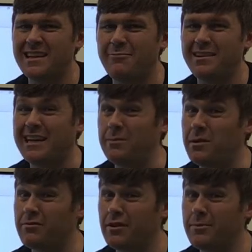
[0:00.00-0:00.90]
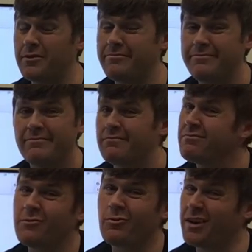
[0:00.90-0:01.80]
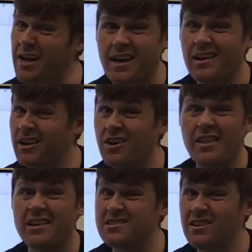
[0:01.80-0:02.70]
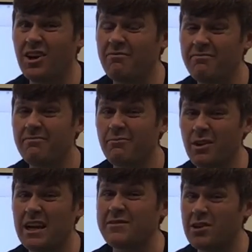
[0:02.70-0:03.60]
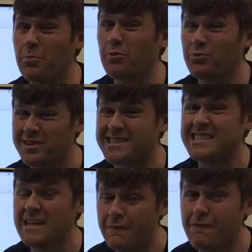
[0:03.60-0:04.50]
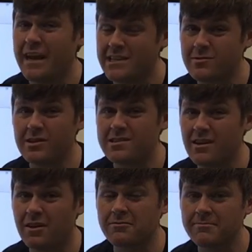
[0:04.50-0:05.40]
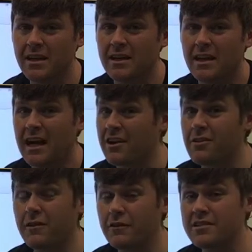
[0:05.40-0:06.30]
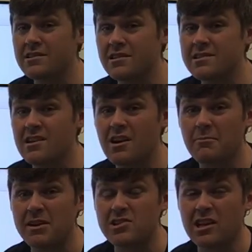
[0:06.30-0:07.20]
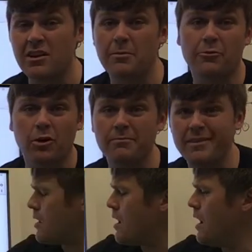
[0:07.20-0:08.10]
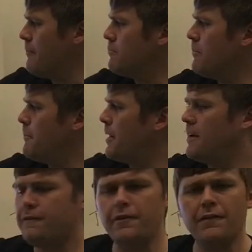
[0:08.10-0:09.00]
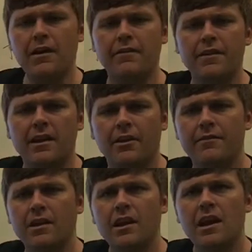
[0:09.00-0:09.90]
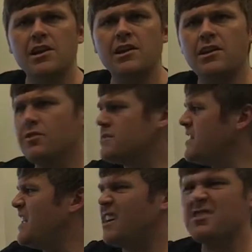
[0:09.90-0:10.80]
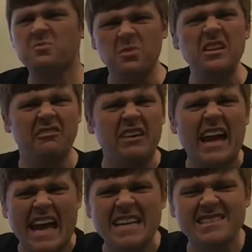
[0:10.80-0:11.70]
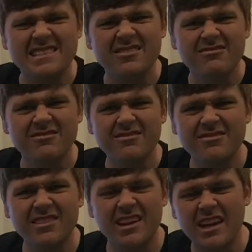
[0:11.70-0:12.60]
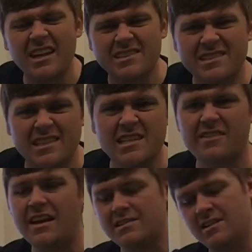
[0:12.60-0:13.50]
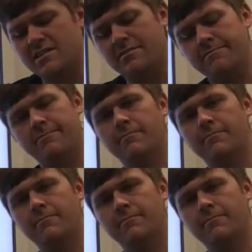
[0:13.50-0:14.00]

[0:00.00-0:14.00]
that I've been keeping from you. We're not going to go that slow. We're going to have to go pretty fast with this song. I don't know if you listened to the song by Shakira before, but if you find the video, you'll see that it goes really fast. It's this fast. Listen.